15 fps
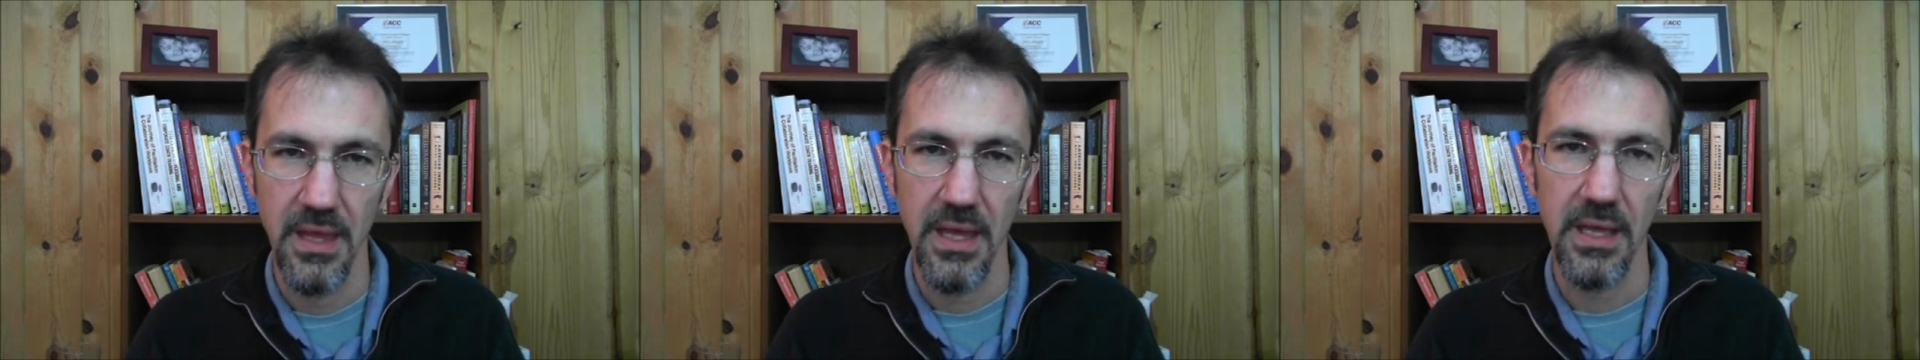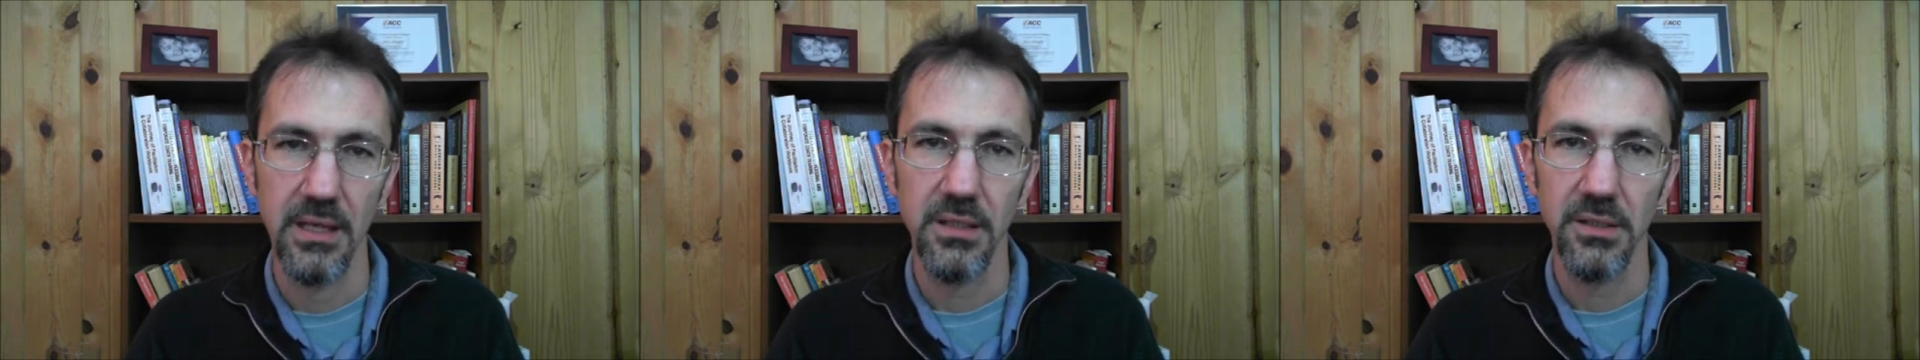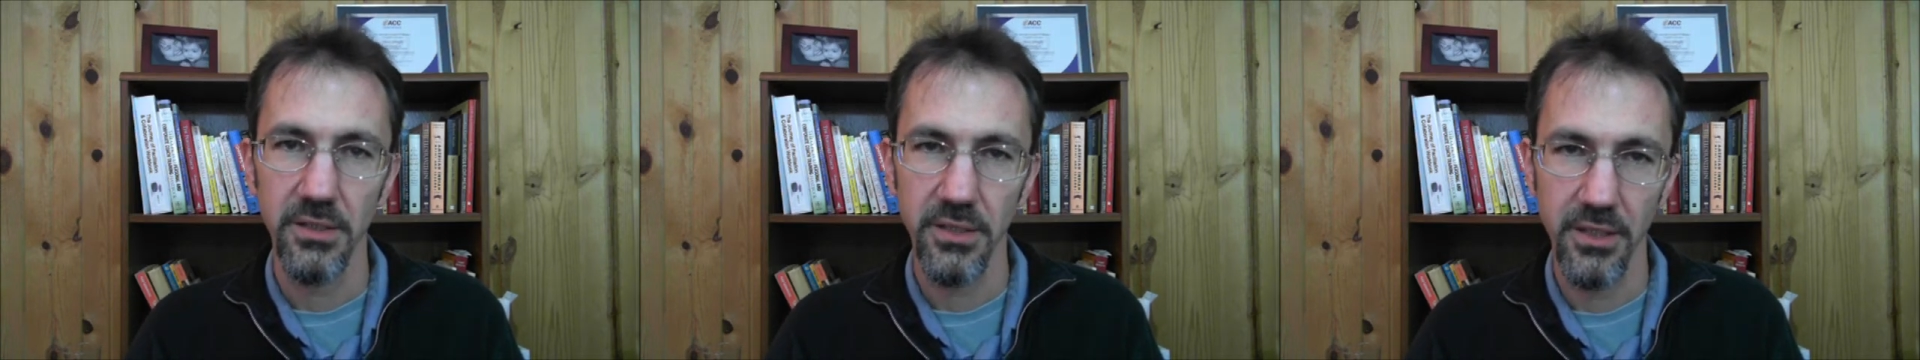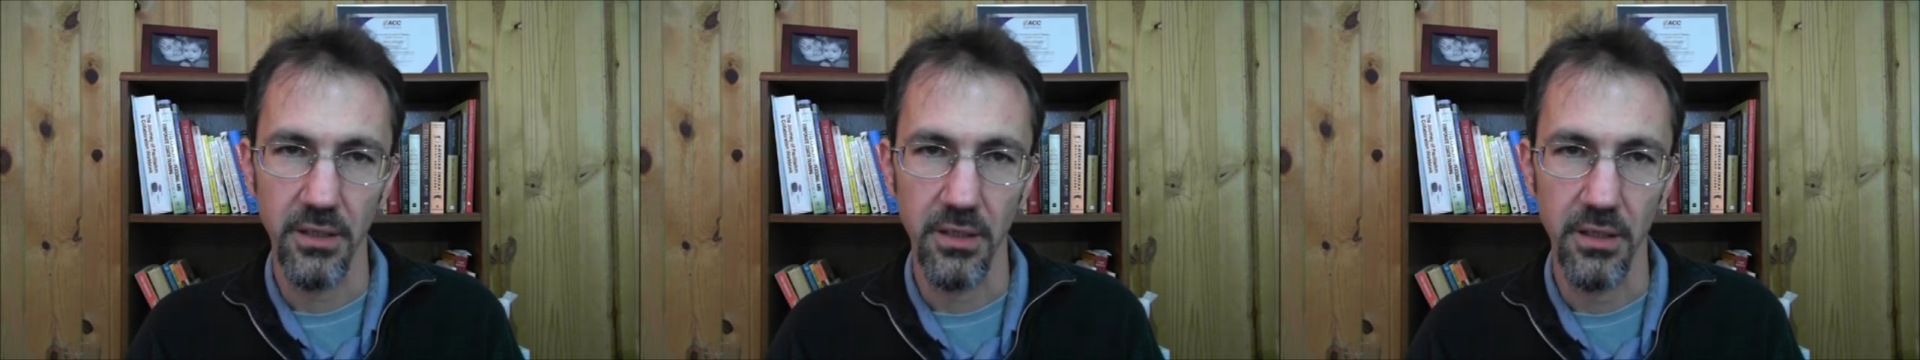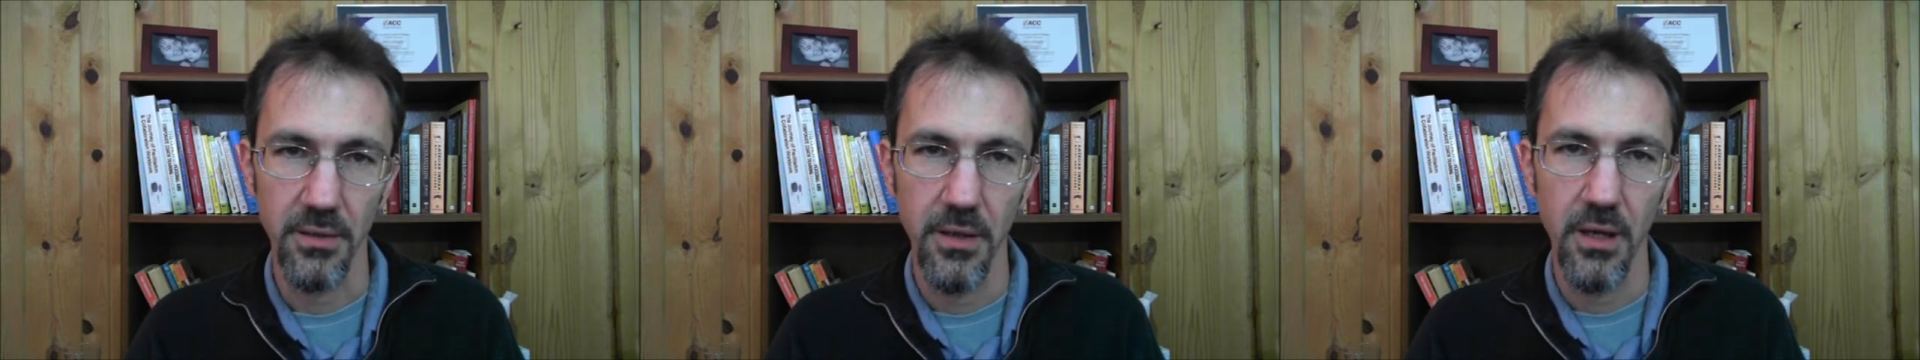and
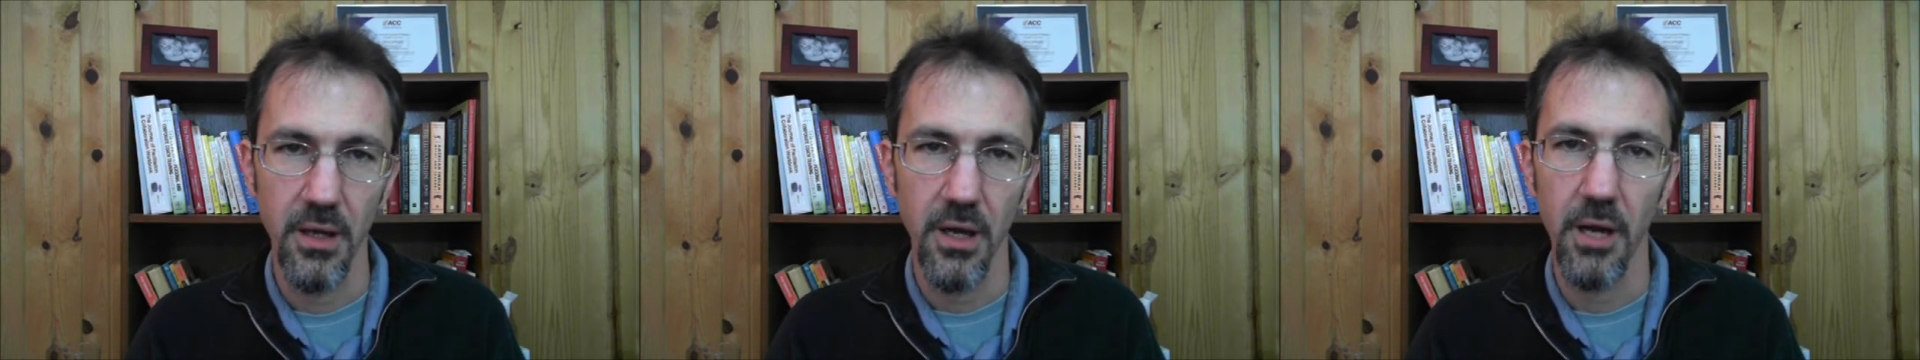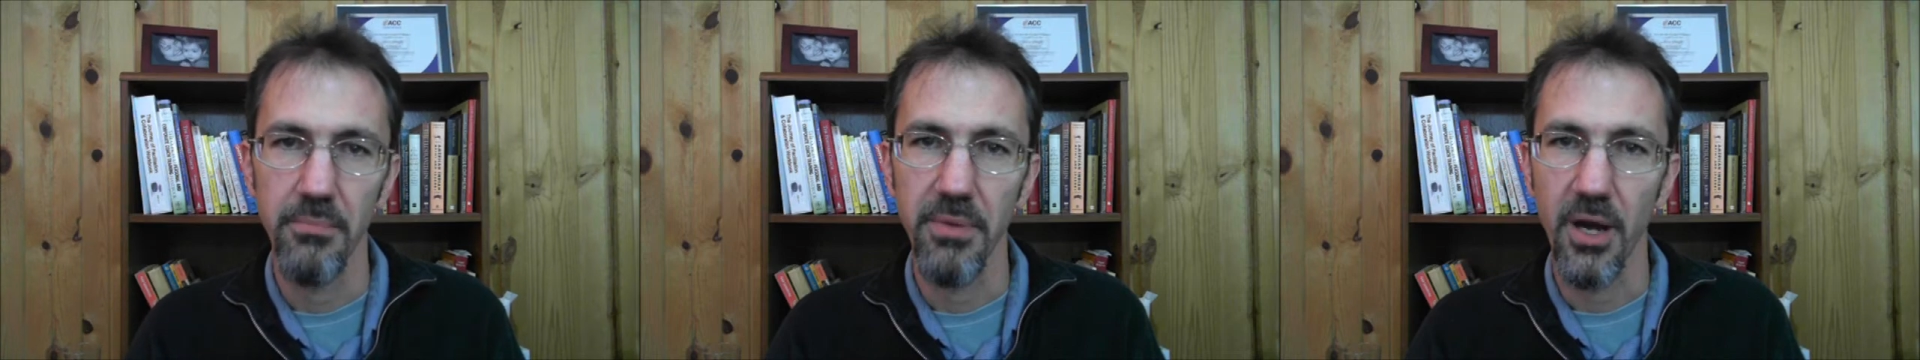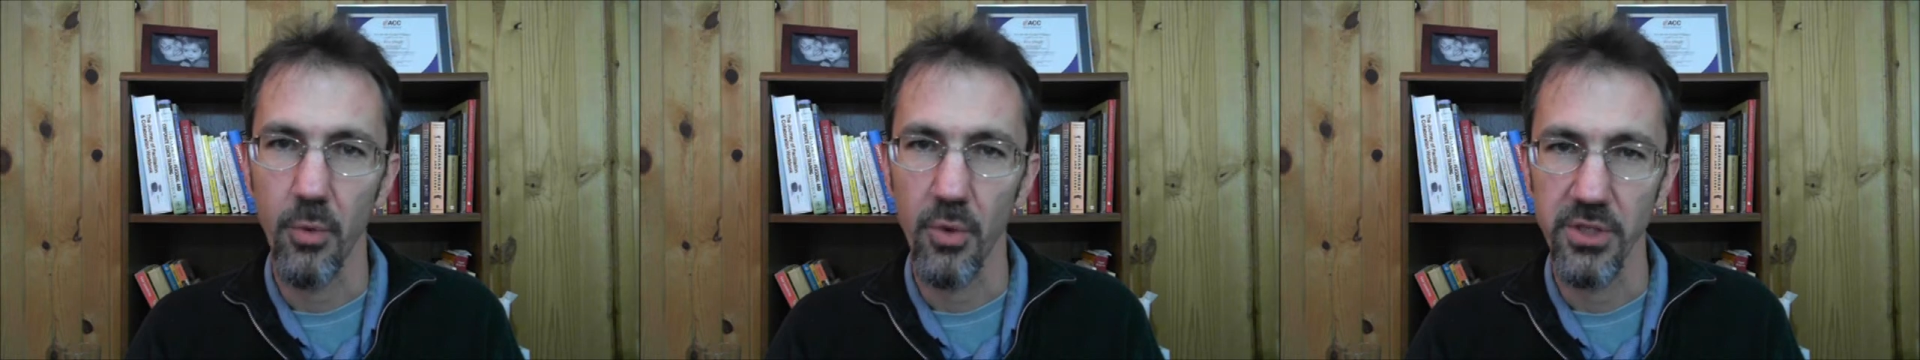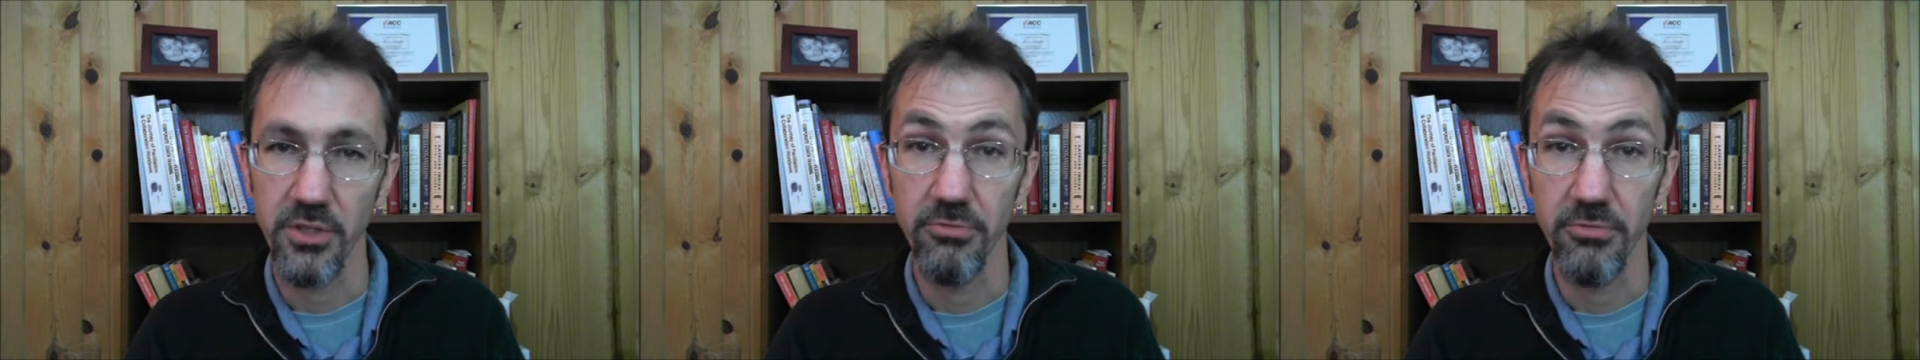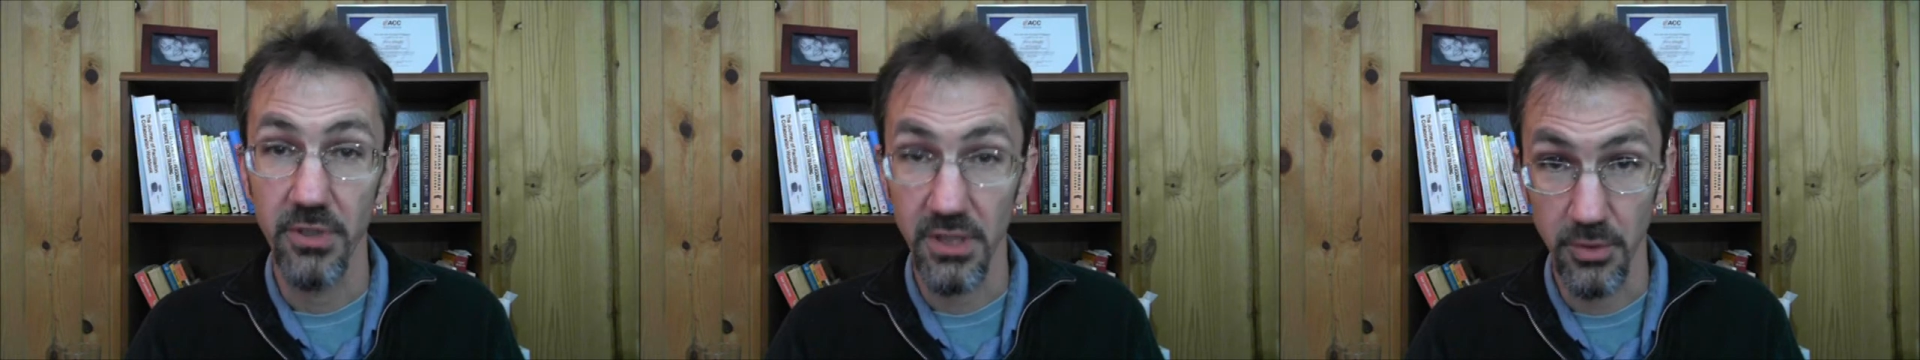clear about what you
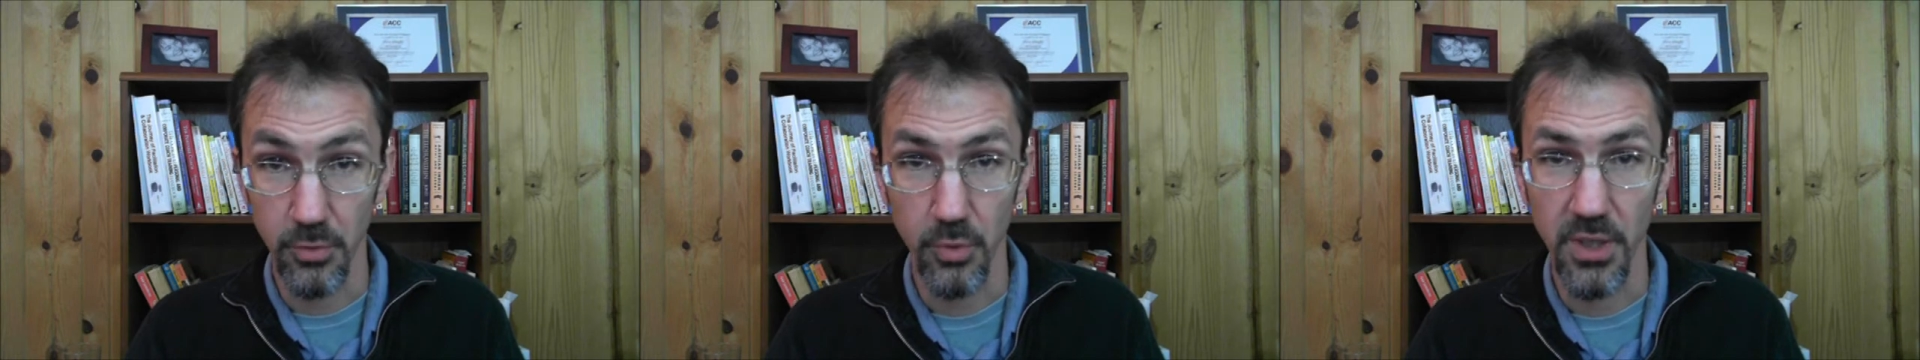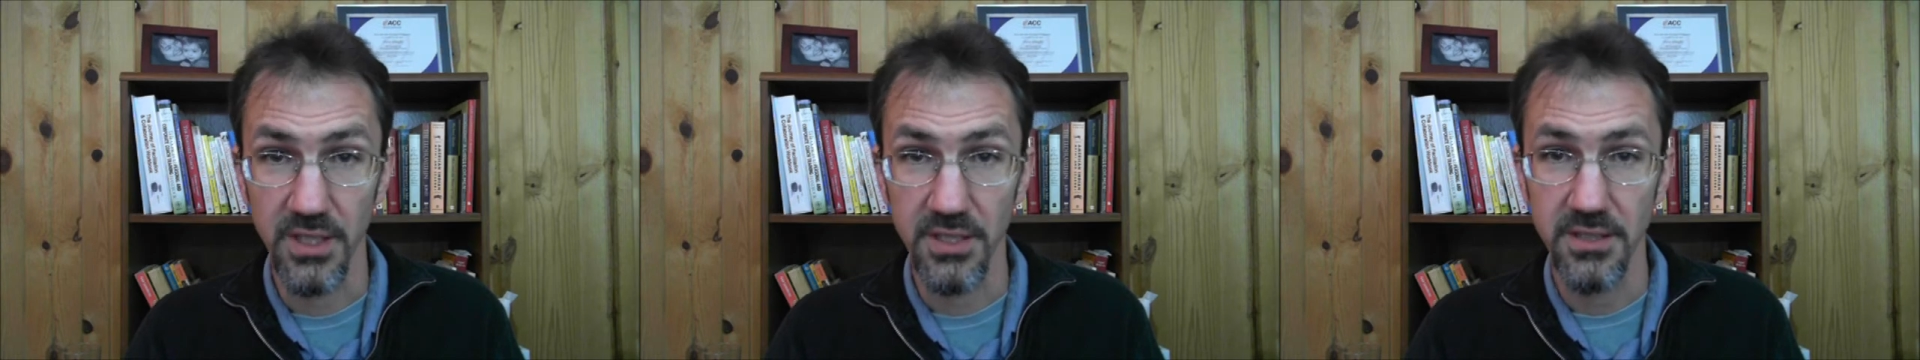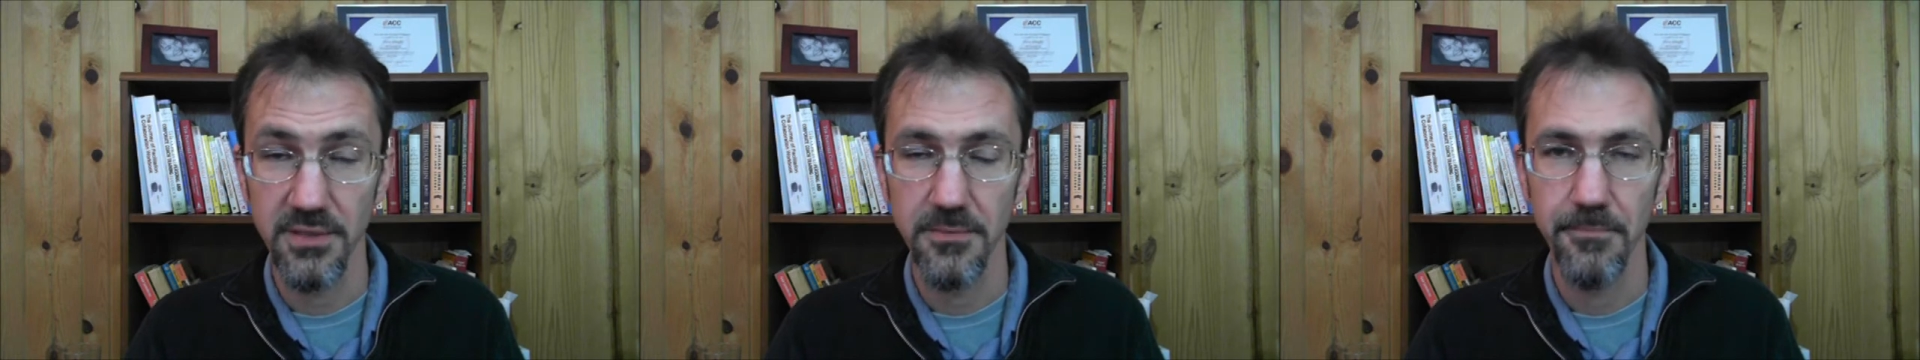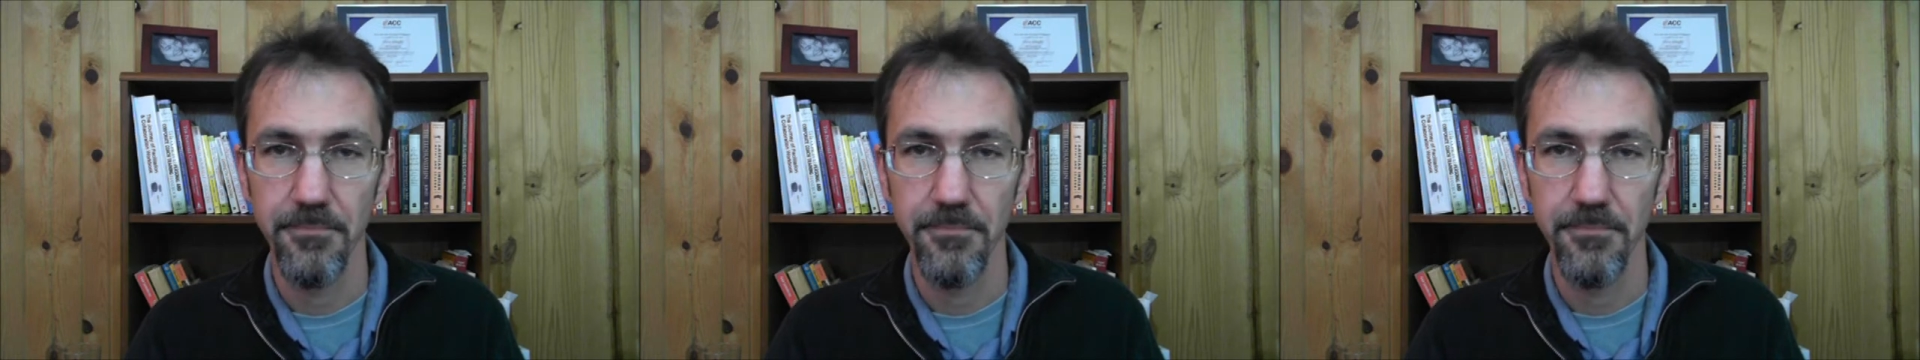really want.